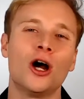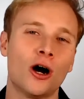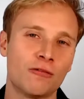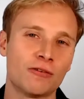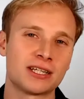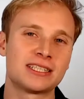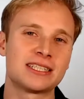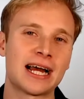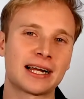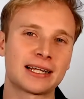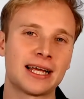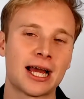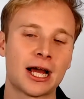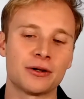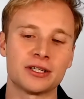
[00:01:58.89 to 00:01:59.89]
of
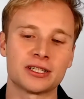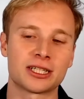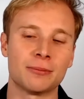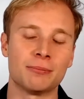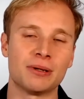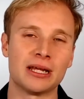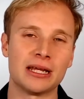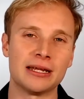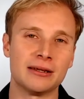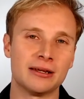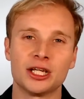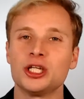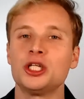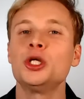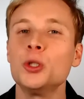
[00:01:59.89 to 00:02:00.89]
exactly how this can be
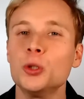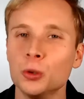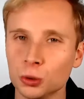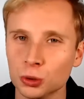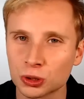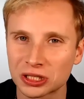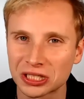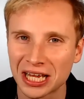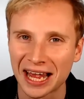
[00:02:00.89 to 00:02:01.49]
used